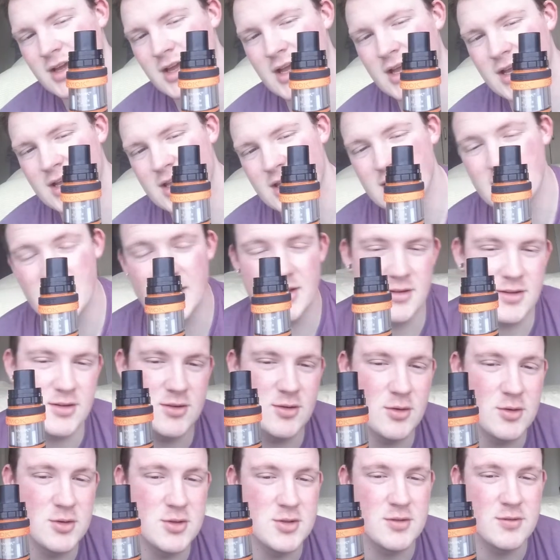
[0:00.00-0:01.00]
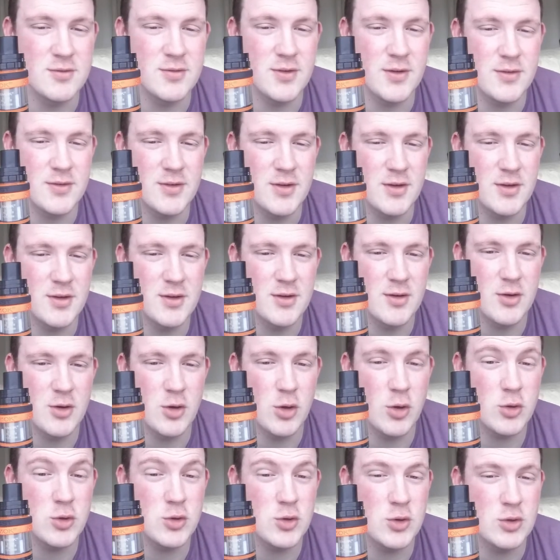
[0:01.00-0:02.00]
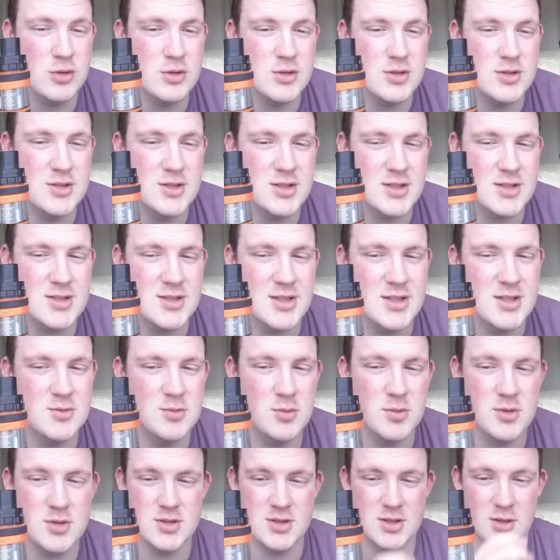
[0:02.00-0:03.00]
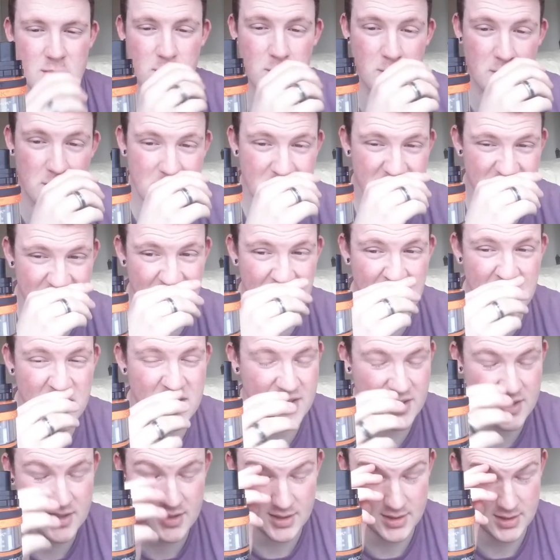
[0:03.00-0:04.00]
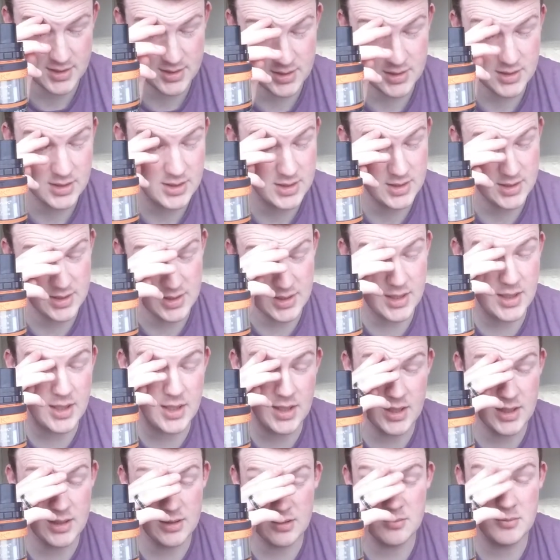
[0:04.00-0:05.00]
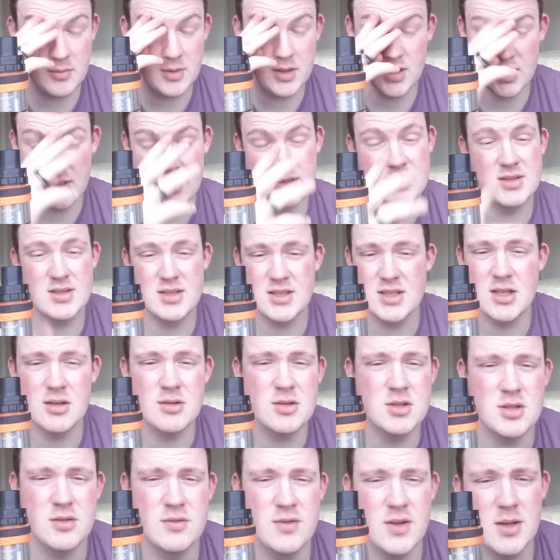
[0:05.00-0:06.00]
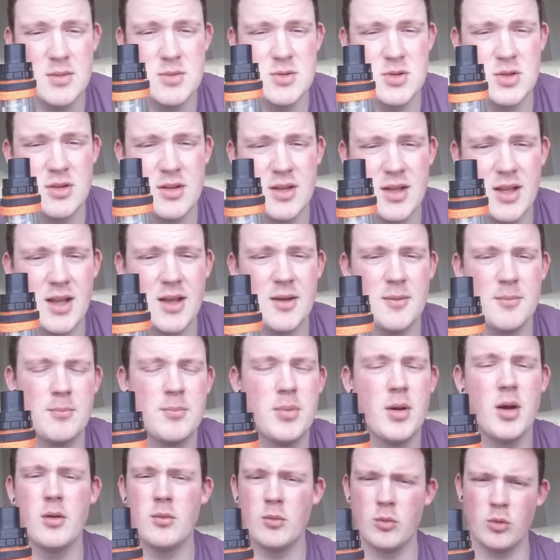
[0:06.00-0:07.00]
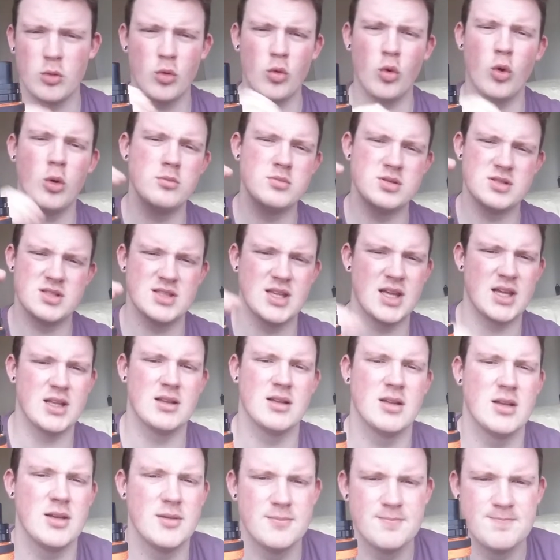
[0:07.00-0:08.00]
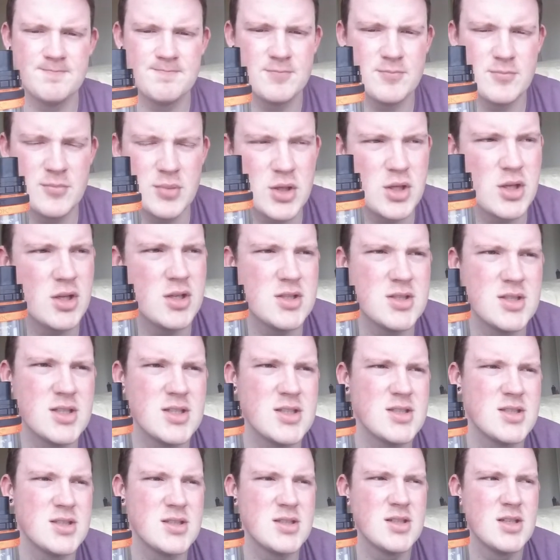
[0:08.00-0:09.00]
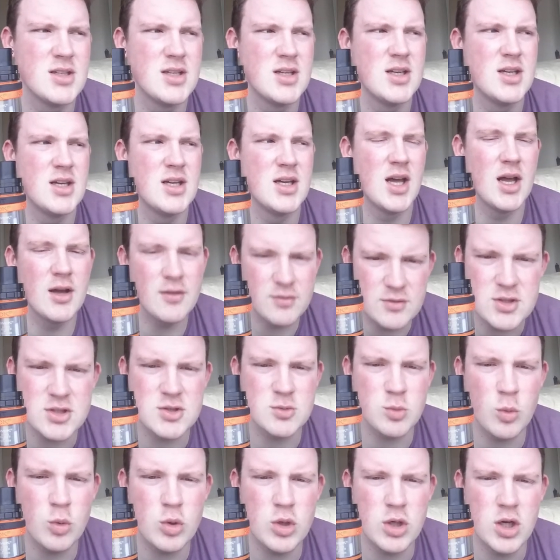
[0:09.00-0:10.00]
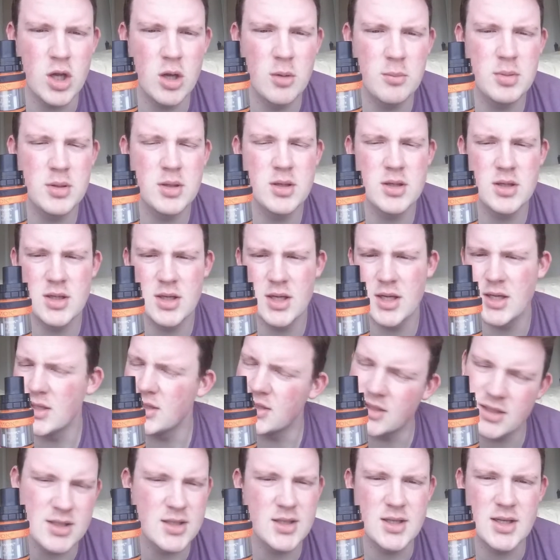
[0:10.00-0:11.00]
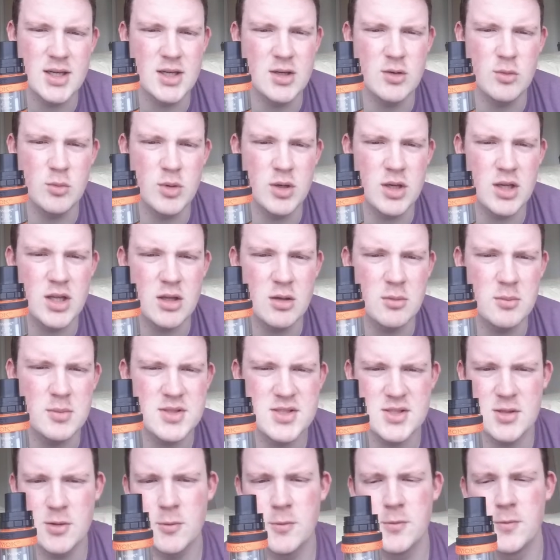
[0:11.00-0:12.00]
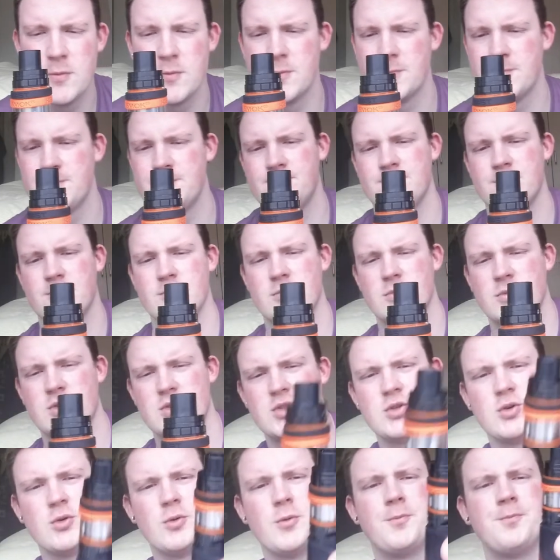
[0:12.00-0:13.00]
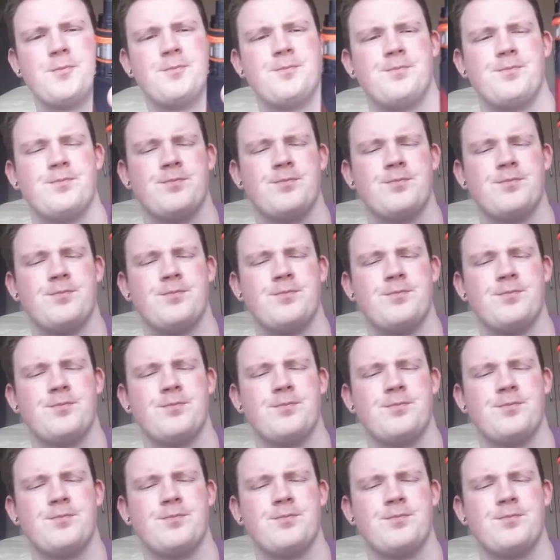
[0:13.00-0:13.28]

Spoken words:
I can get to 250, not 260 as much as I wanted to, and see how she vapes on that. But we'll go up steadily, because I've just woken up and I don't want to kill myself. So,